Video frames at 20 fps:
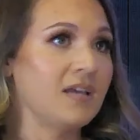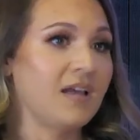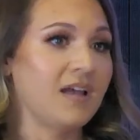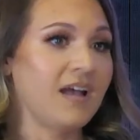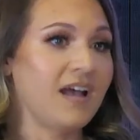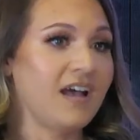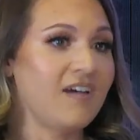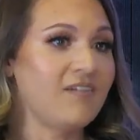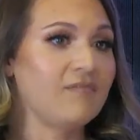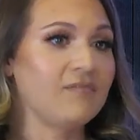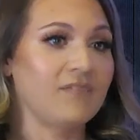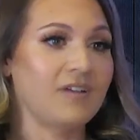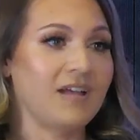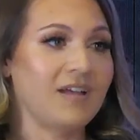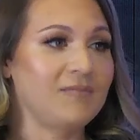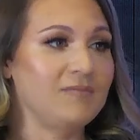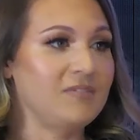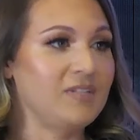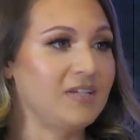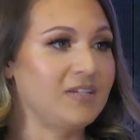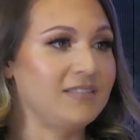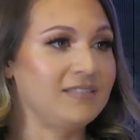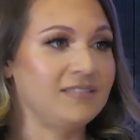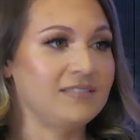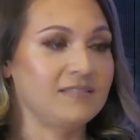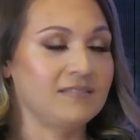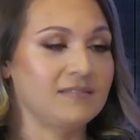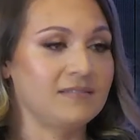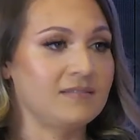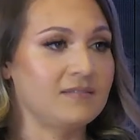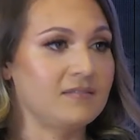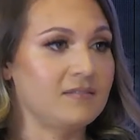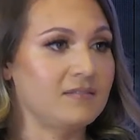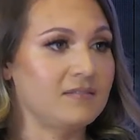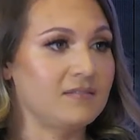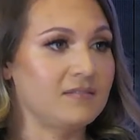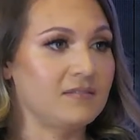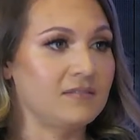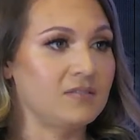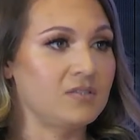I've done
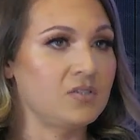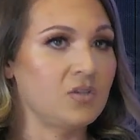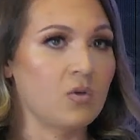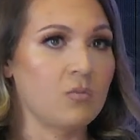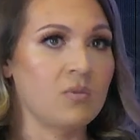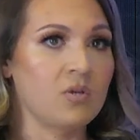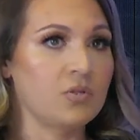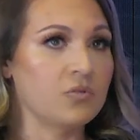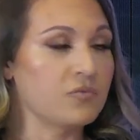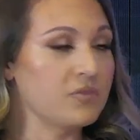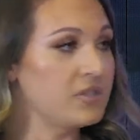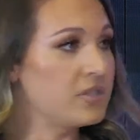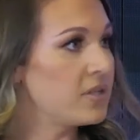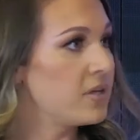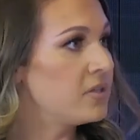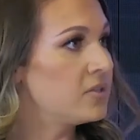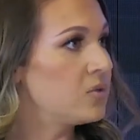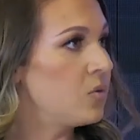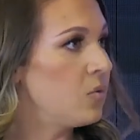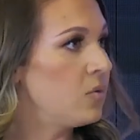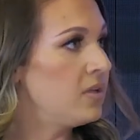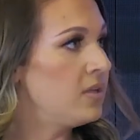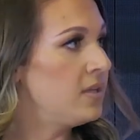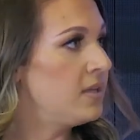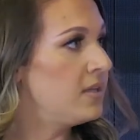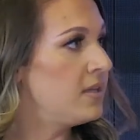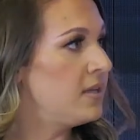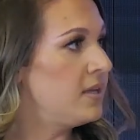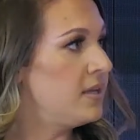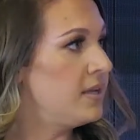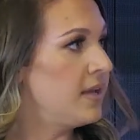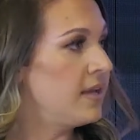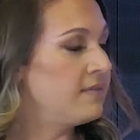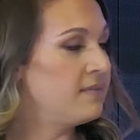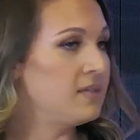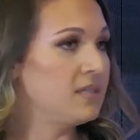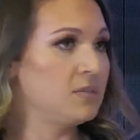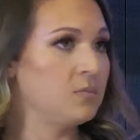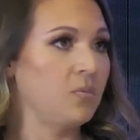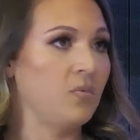so much research on it, and
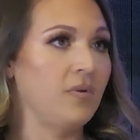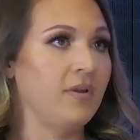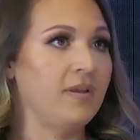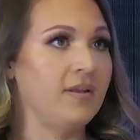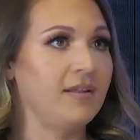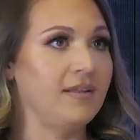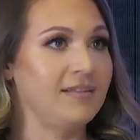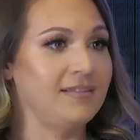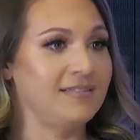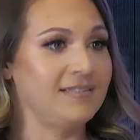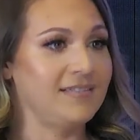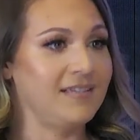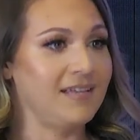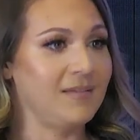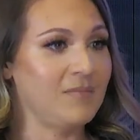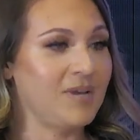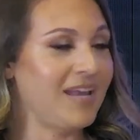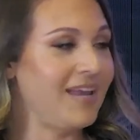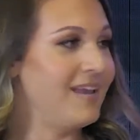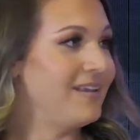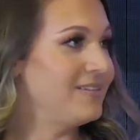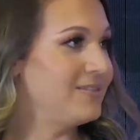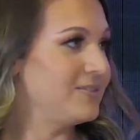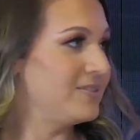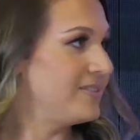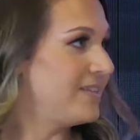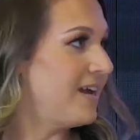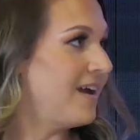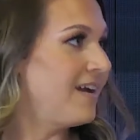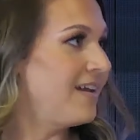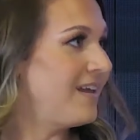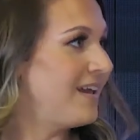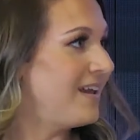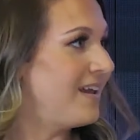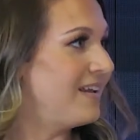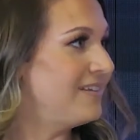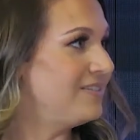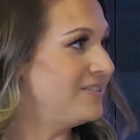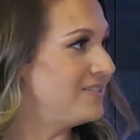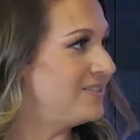at this point my hands are tied.
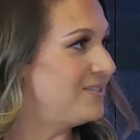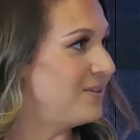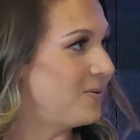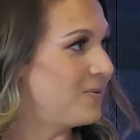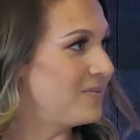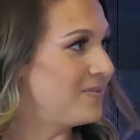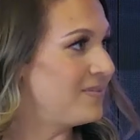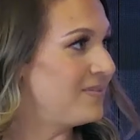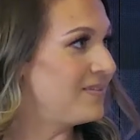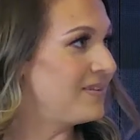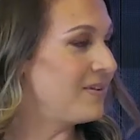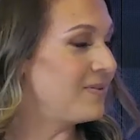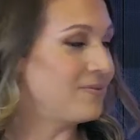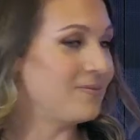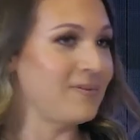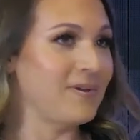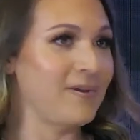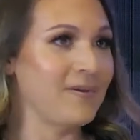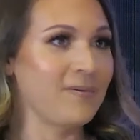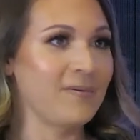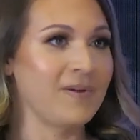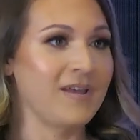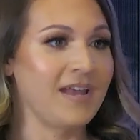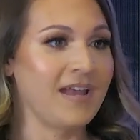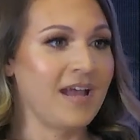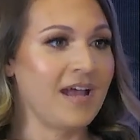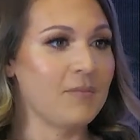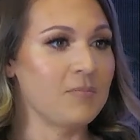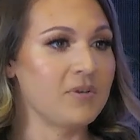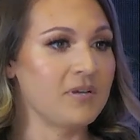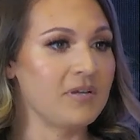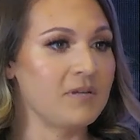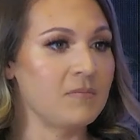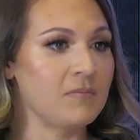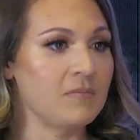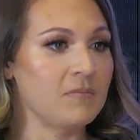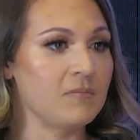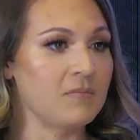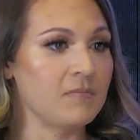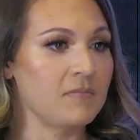I just don't know.
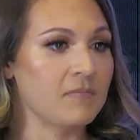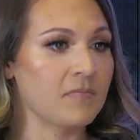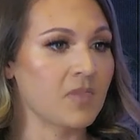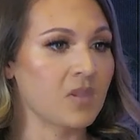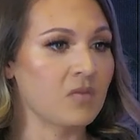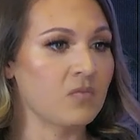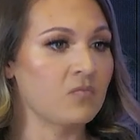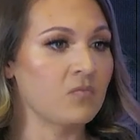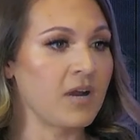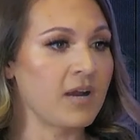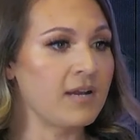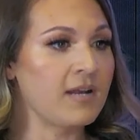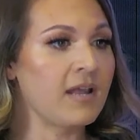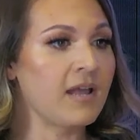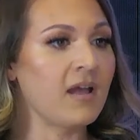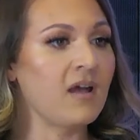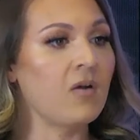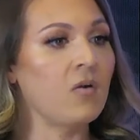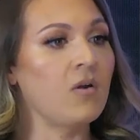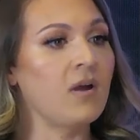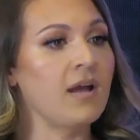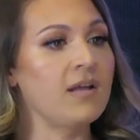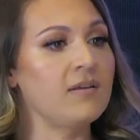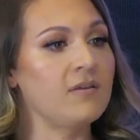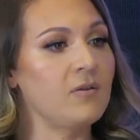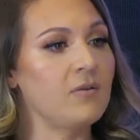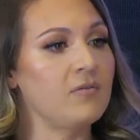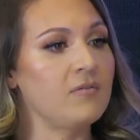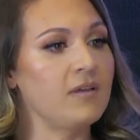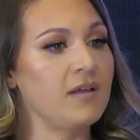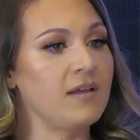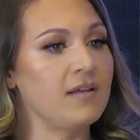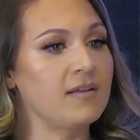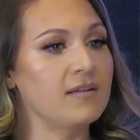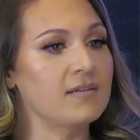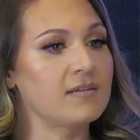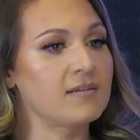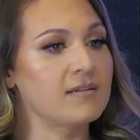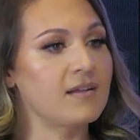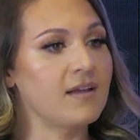But right now I know
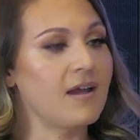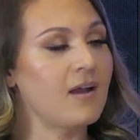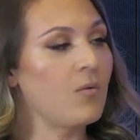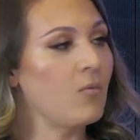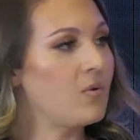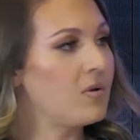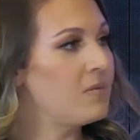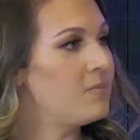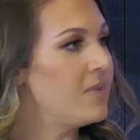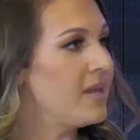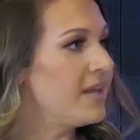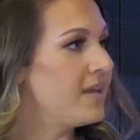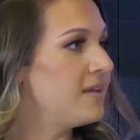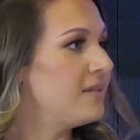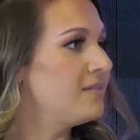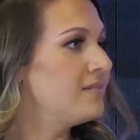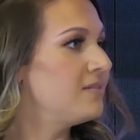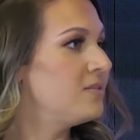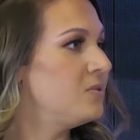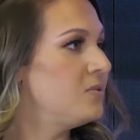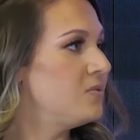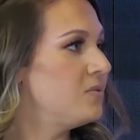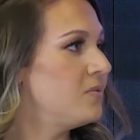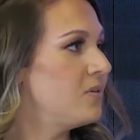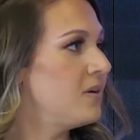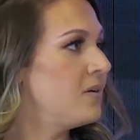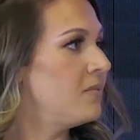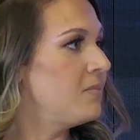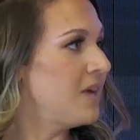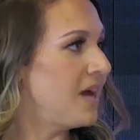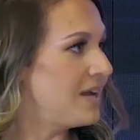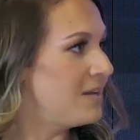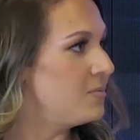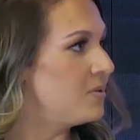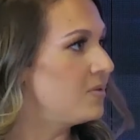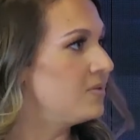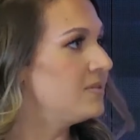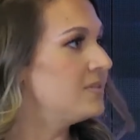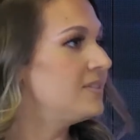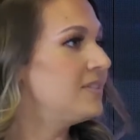that I want to make it to a
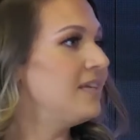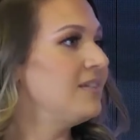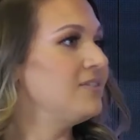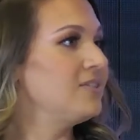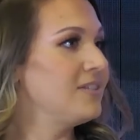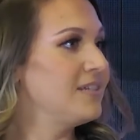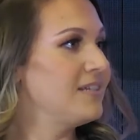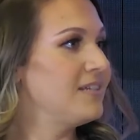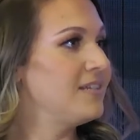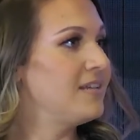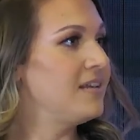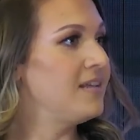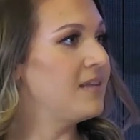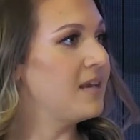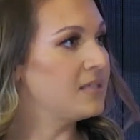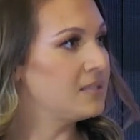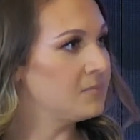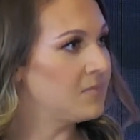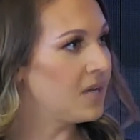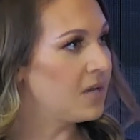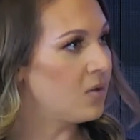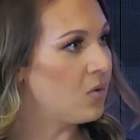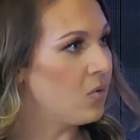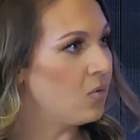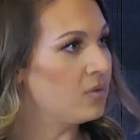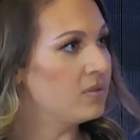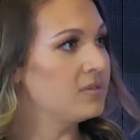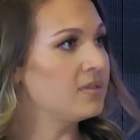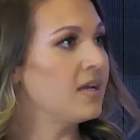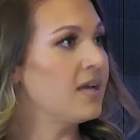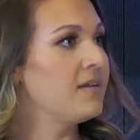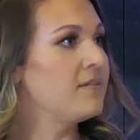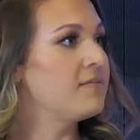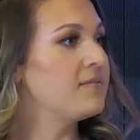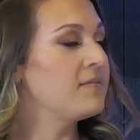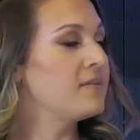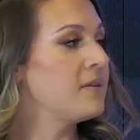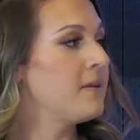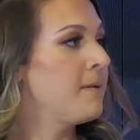bodybuilding stage again, and that's my goal in life.